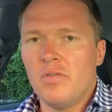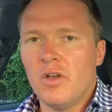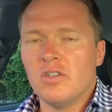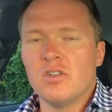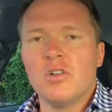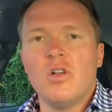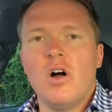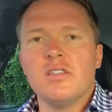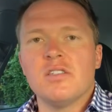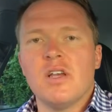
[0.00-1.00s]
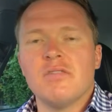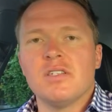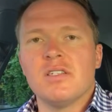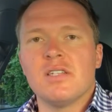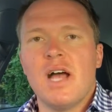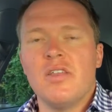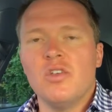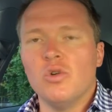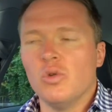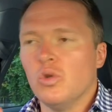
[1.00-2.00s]
those online services are that
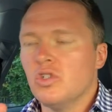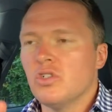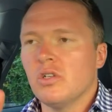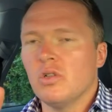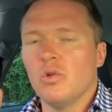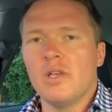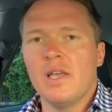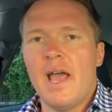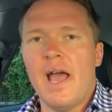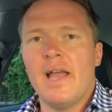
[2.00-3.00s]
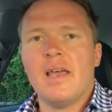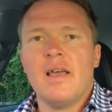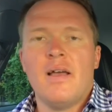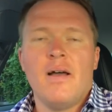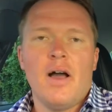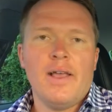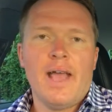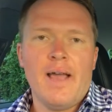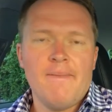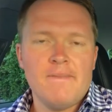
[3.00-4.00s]
you're literally looking at,
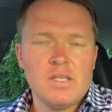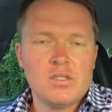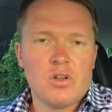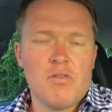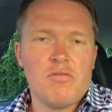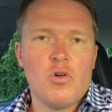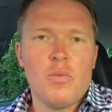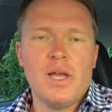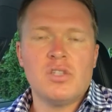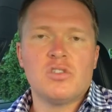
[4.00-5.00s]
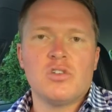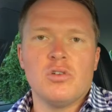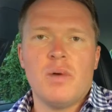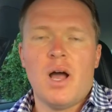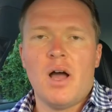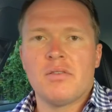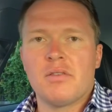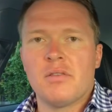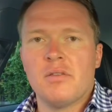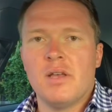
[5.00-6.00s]
okay, this has got 4 beds, 2 bath,
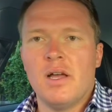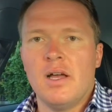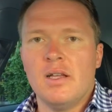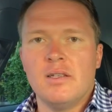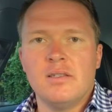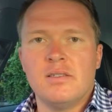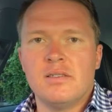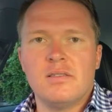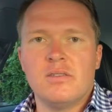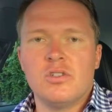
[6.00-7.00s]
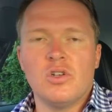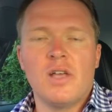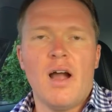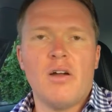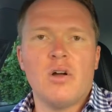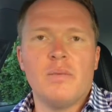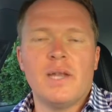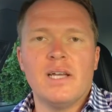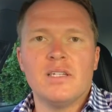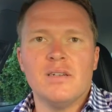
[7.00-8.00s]
2 car
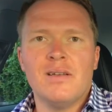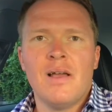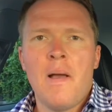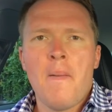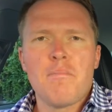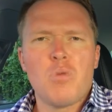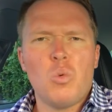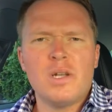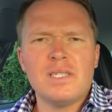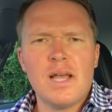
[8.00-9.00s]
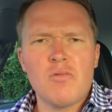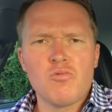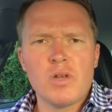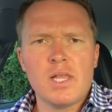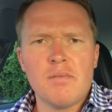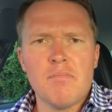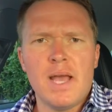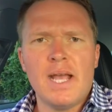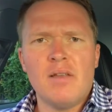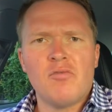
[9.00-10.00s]
accommodation. But what does that really
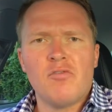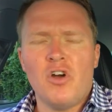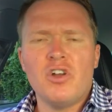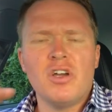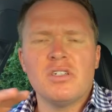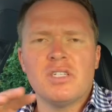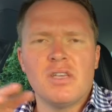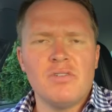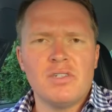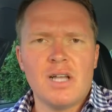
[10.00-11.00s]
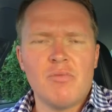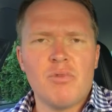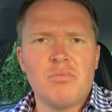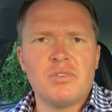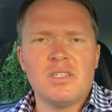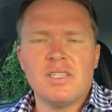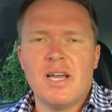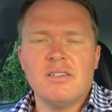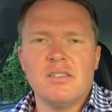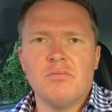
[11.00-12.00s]
mean? Photos give you some
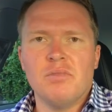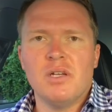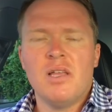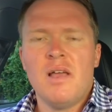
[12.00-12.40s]
representation, but